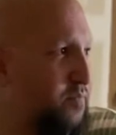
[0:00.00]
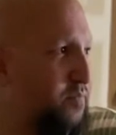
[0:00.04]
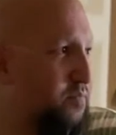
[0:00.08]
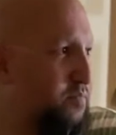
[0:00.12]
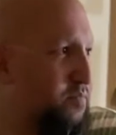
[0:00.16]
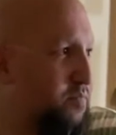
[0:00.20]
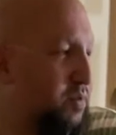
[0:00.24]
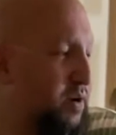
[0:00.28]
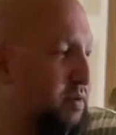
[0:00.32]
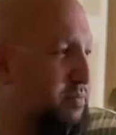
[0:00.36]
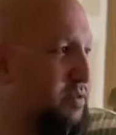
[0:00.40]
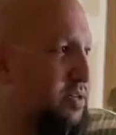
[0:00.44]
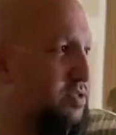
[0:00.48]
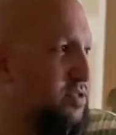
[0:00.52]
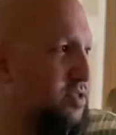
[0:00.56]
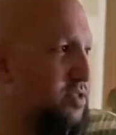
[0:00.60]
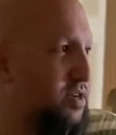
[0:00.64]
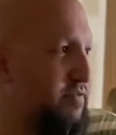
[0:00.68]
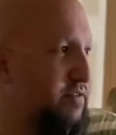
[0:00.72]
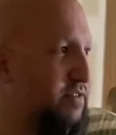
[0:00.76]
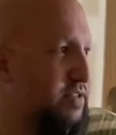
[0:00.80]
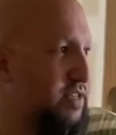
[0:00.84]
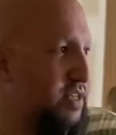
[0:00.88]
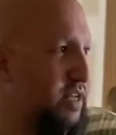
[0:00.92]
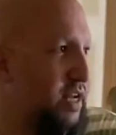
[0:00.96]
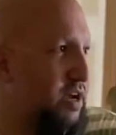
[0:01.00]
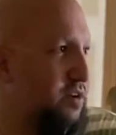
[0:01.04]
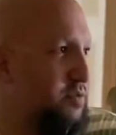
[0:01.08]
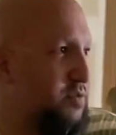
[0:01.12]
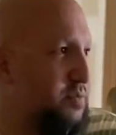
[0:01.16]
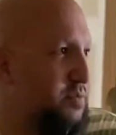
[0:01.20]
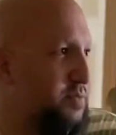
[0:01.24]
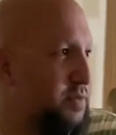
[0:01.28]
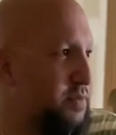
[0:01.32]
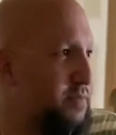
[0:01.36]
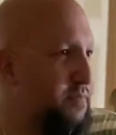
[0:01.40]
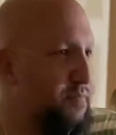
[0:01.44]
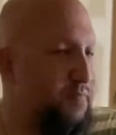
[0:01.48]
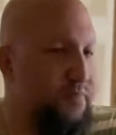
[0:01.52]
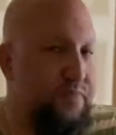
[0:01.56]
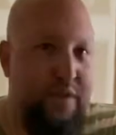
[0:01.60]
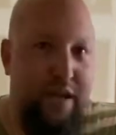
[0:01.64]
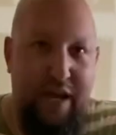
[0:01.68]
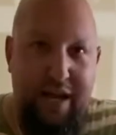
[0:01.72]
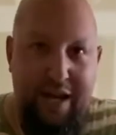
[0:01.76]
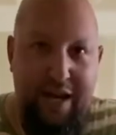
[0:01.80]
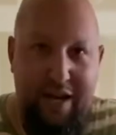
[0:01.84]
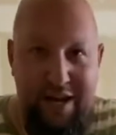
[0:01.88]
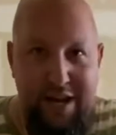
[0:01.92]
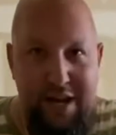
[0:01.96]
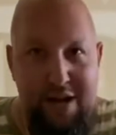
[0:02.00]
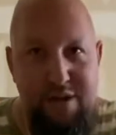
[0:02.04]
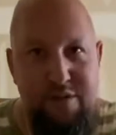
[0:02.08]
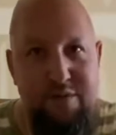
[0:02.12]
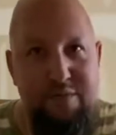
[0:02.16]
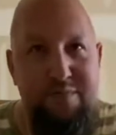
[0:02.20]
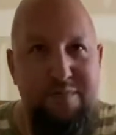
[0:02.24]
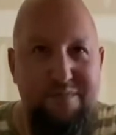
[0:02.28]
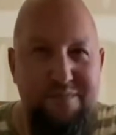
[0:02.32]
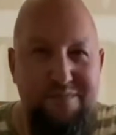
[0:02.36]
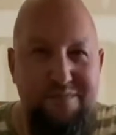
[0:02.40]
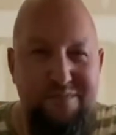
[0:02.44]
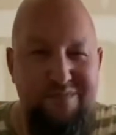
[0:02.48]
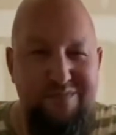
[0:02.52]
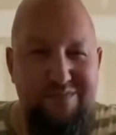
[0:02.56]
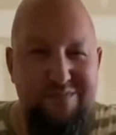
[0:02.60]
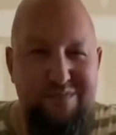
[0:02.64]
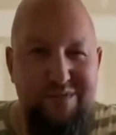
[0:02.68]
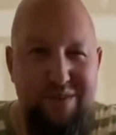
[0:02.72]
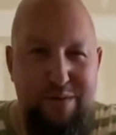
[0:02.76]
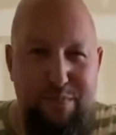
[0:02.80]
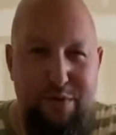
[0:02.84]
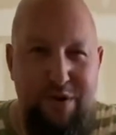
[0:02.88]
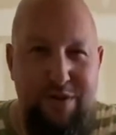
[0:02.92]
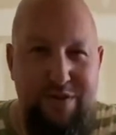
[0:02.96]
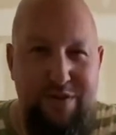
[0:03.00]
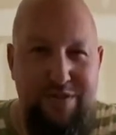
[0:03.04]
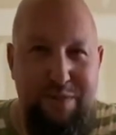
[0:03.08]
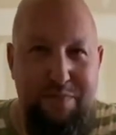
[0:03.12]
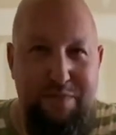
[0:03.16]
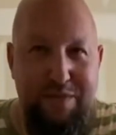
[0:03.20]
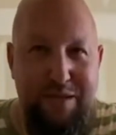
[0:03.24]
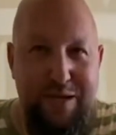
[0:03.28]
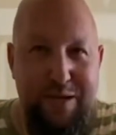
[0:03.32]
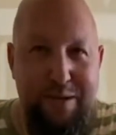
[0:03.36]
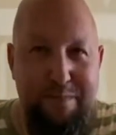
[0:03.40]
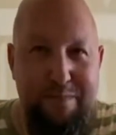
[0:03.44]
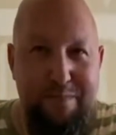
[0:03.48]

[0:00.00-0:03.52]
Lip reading: public service announcement. And now, to burn something.